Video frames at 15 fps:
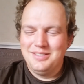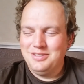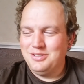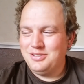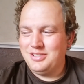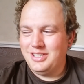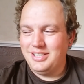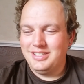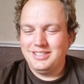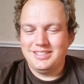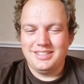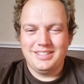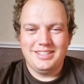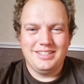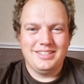Just had
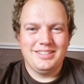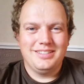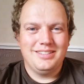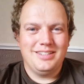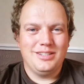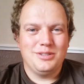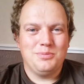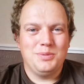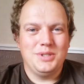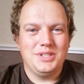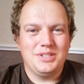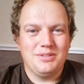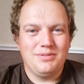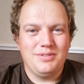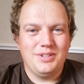a nice
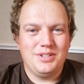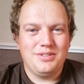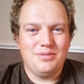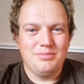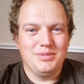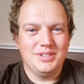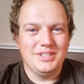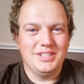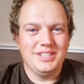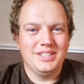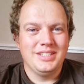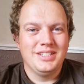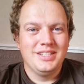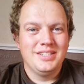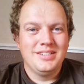piece of fish for my
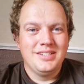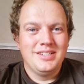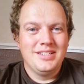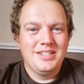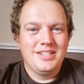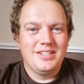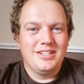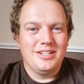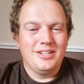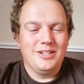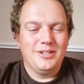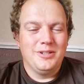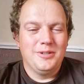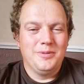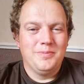dinner.
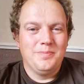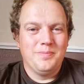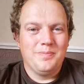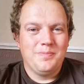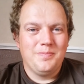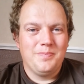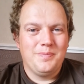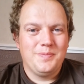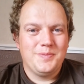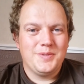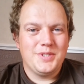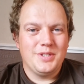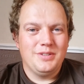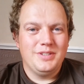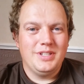
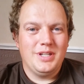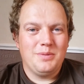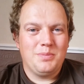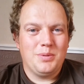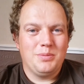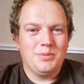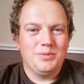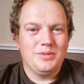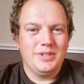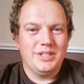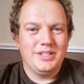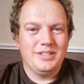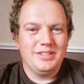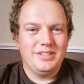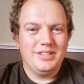So yeah, probably
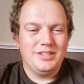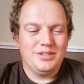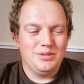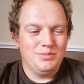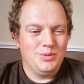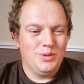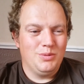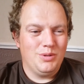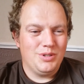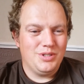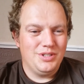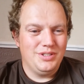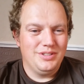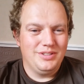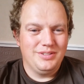gonna get some more
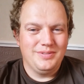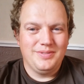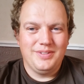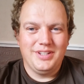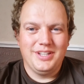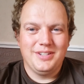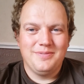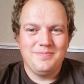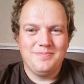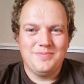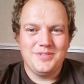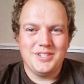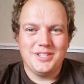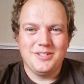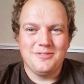washing done now.
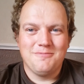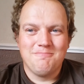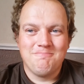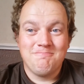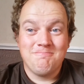So,